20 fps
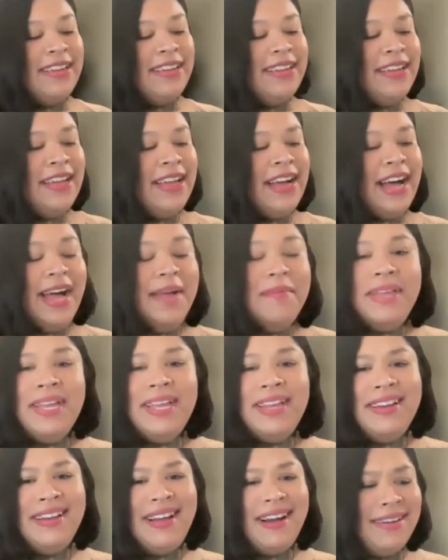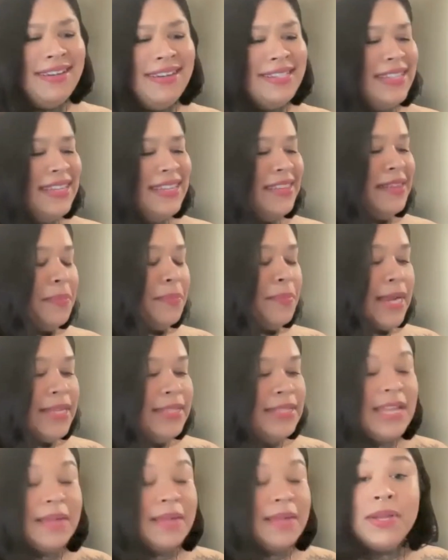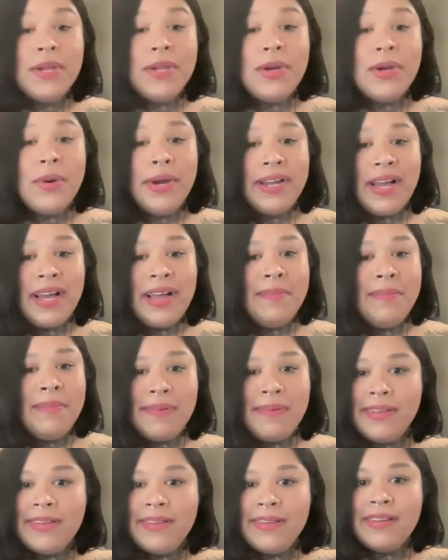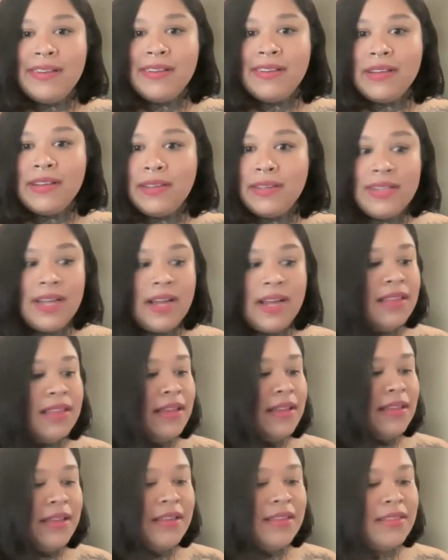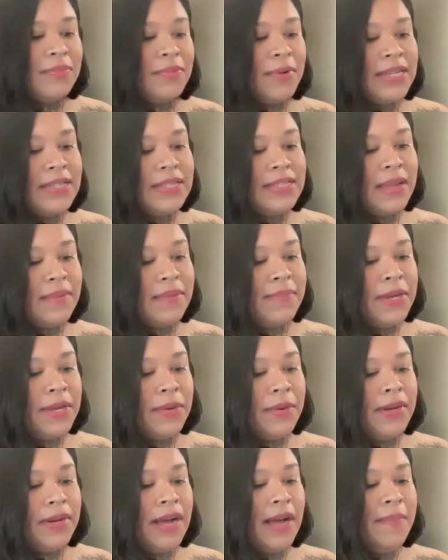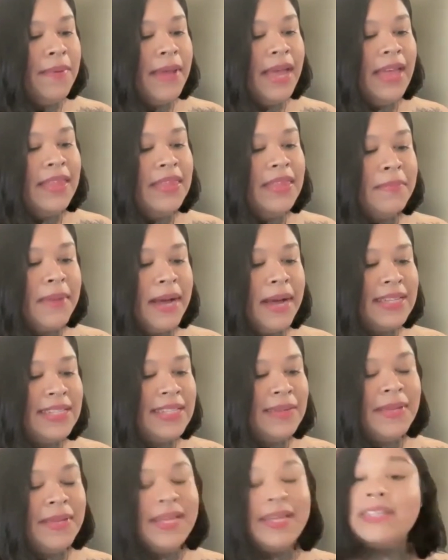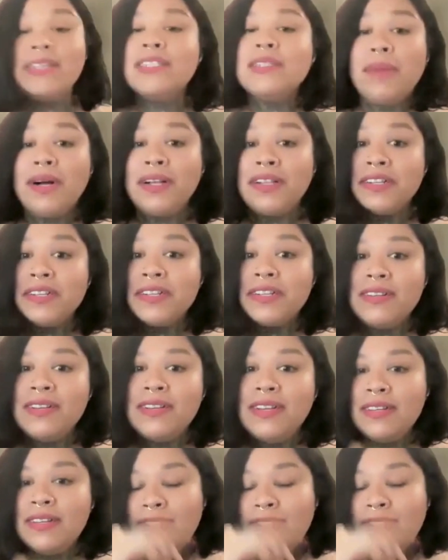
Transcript: I mean, honestly, the prices have been going up. Exactly. Like the prices have been going up and the bags have been getting smaller.